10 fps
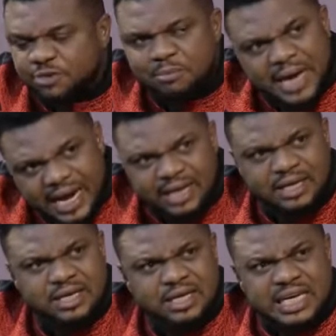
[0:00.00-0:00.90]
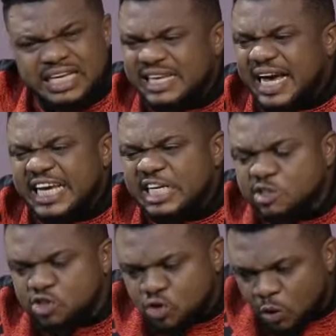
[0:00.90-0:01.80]
take from her is her
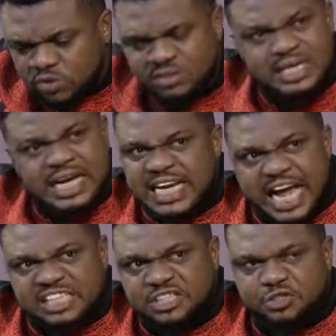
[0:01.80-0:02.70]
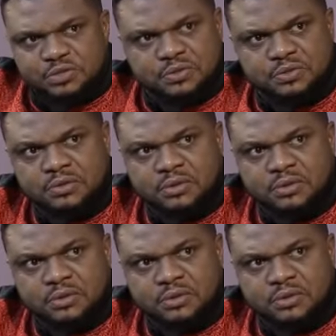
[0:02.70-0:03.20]
insults and attitude.